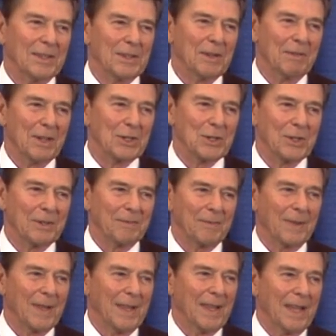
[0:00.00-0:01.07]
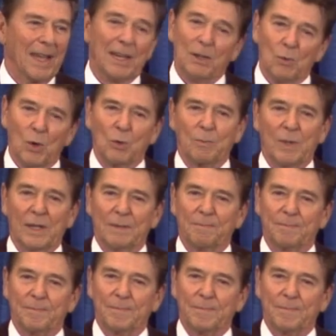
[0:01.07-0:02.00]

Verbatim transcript: division, and he wrote me.